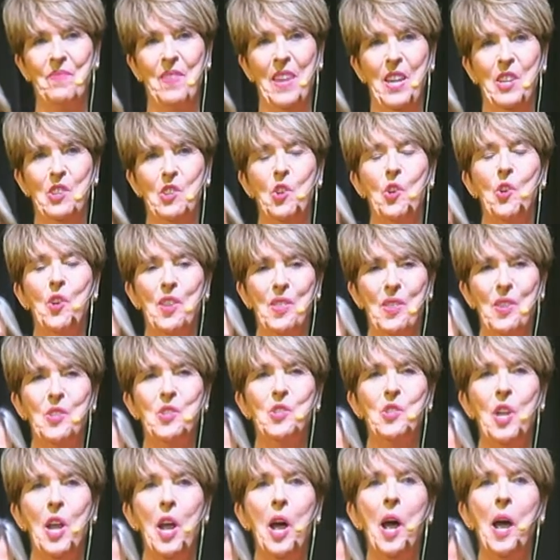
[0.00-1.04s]
during this
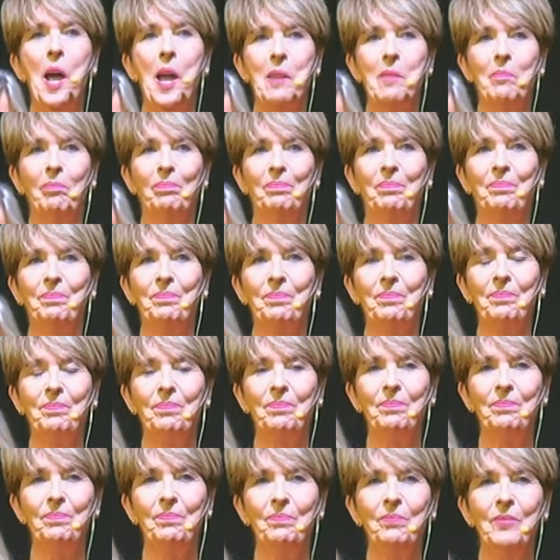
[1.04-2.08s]
time.
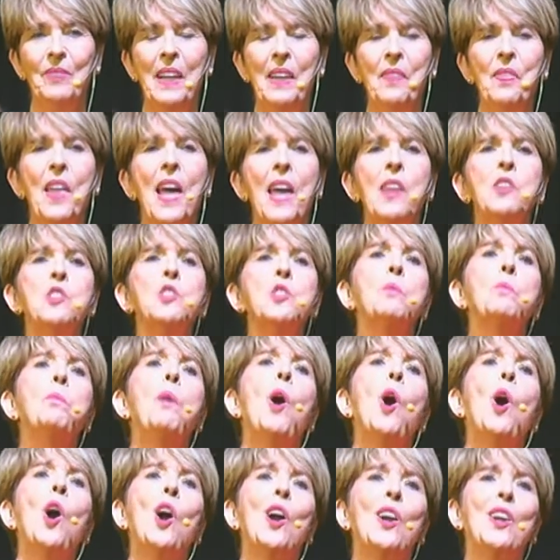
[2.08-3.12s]
And that is the
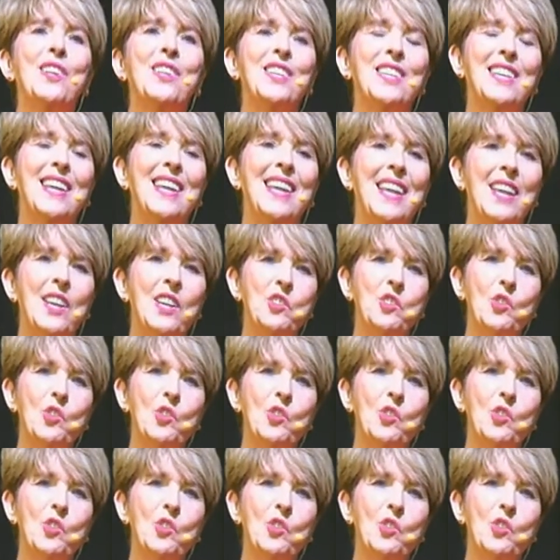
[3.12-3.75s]
part to